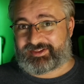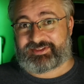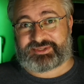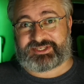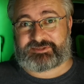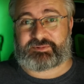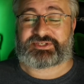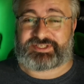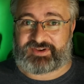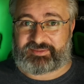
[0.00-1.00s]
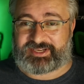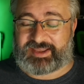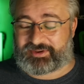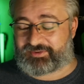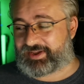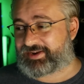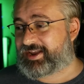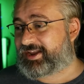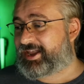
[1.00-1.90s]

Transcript: it was a sponsored video by Capital One,